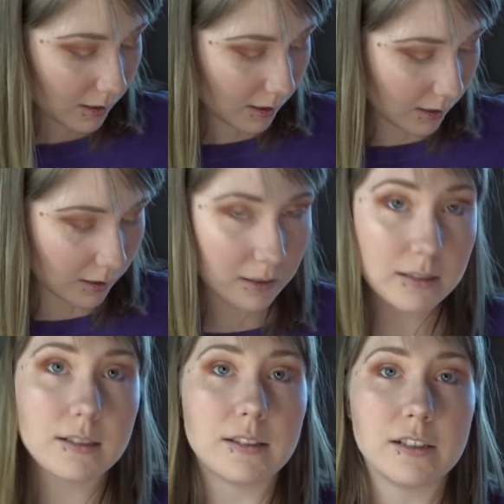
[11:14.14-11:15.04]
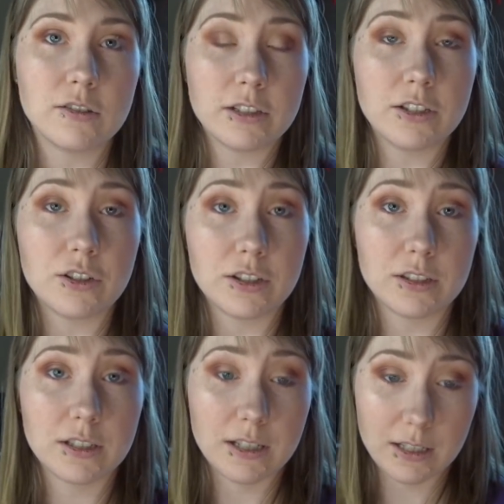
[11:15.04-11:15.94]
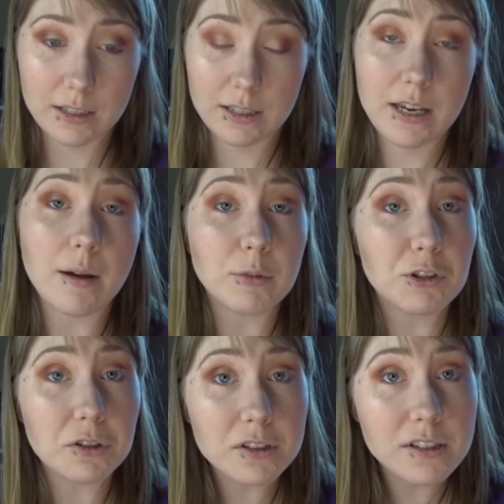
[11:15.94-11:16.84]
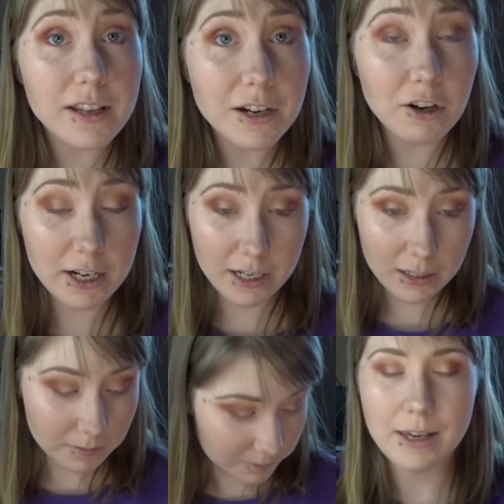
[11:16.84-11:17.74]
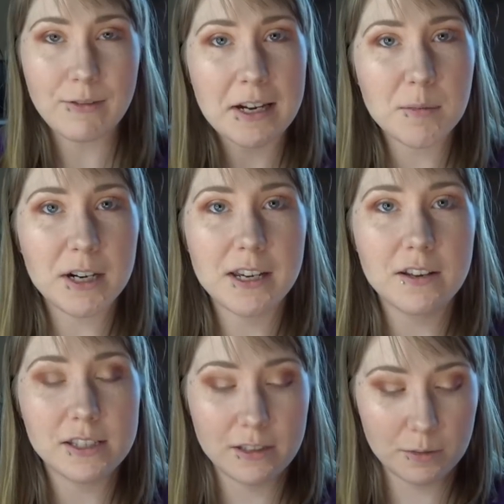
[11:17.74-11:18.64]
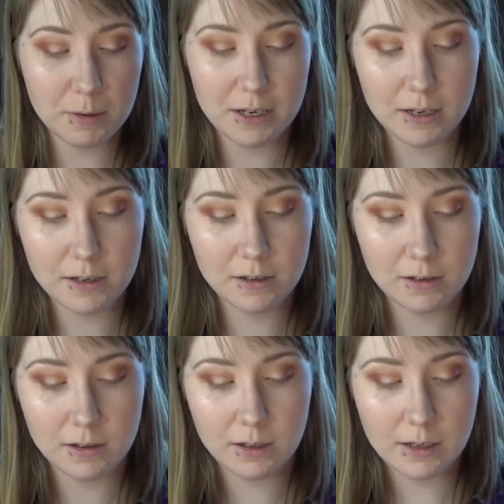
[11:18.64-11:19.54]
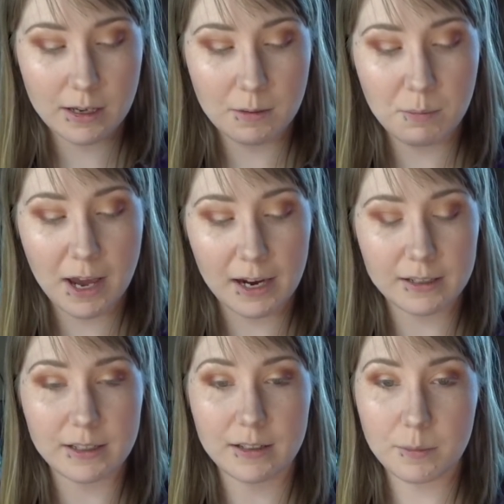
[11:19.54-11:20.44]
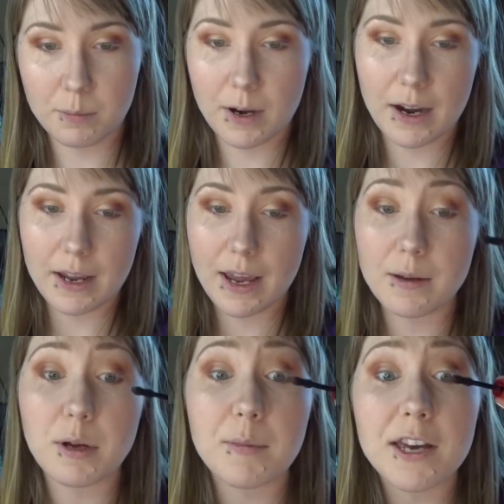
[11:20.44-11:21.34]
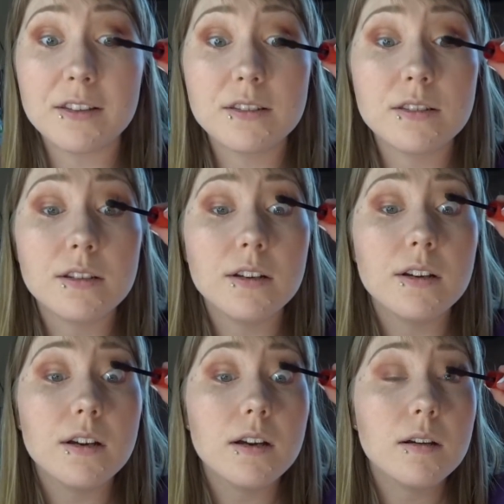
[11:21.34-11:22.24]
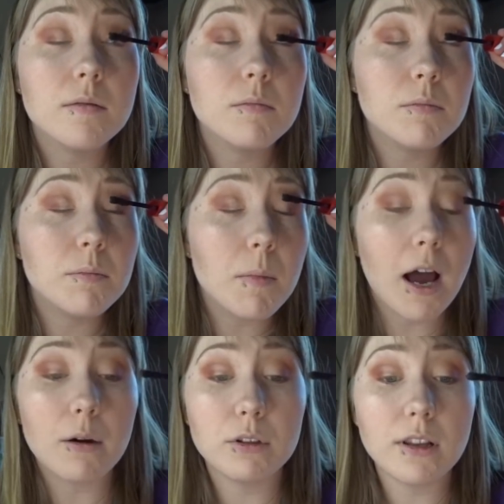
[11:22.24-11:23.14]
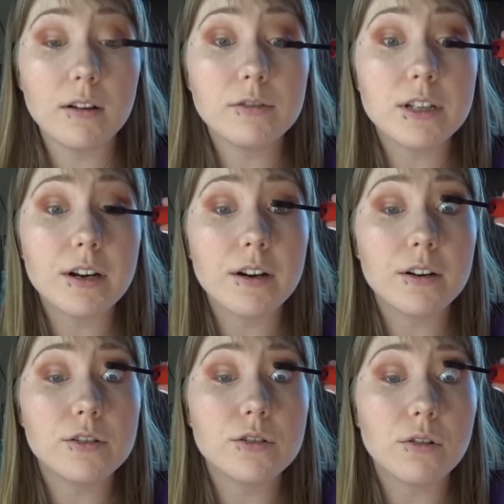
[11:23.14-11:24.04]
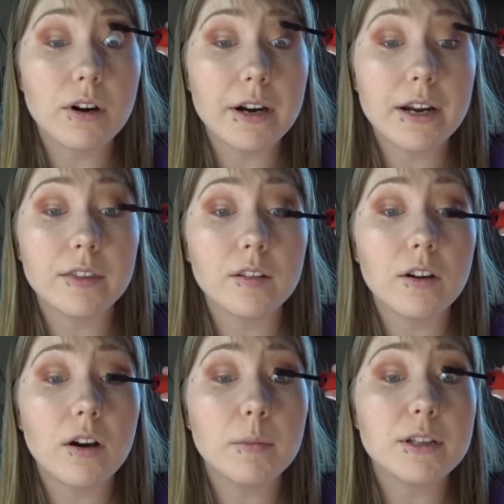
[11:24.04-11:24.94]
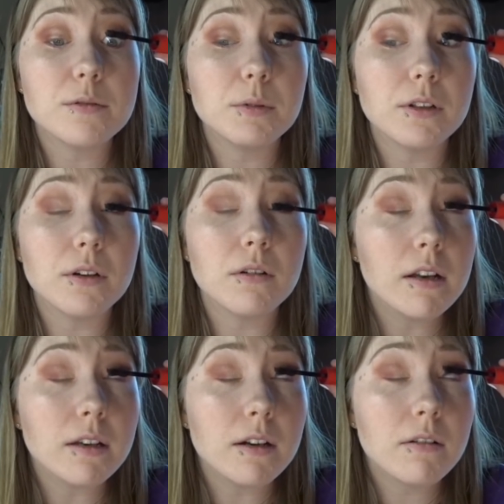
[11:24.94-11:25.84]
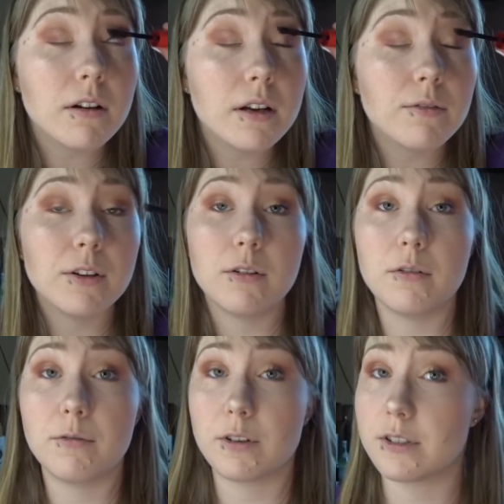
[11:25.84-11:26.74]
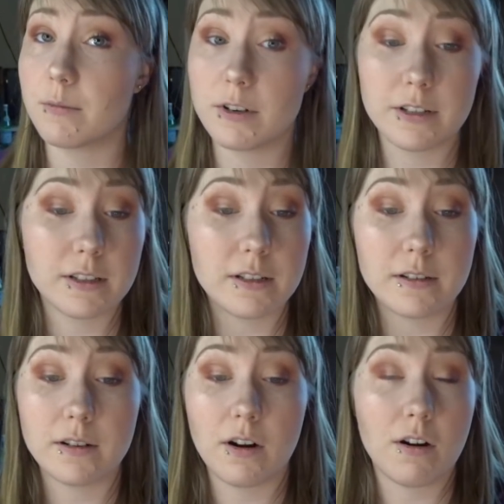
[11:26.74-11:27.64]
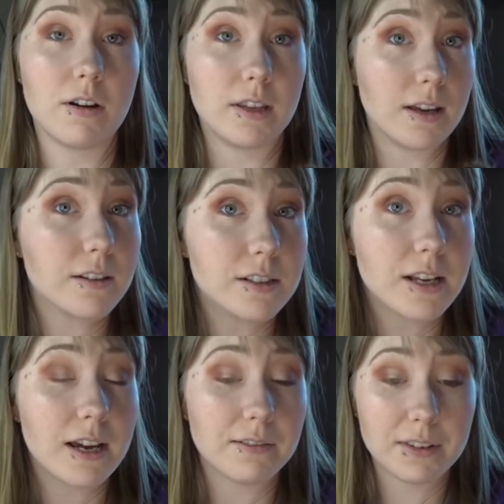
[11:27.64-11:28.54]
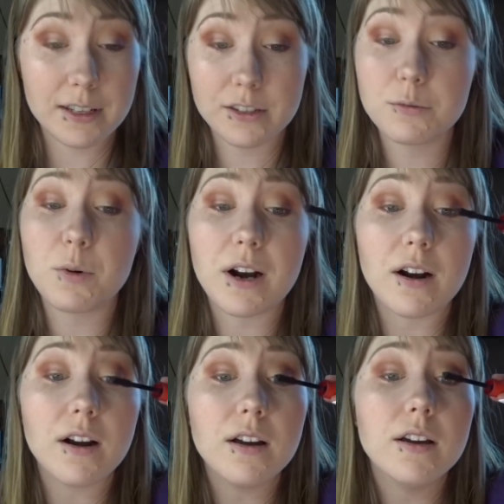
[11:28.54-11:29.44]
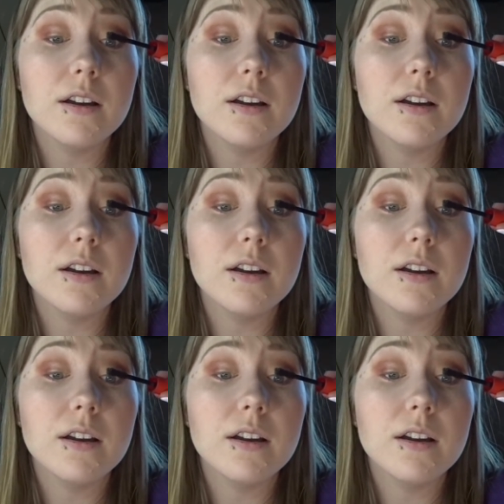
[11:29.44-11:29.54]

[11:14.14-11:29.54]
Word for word: and it's literally just chemicals that you're eating. If anybody else has been impacted by M M S, I would love to hear your story in the comments below. And you know what? If you, for some reason, are on the other side of this where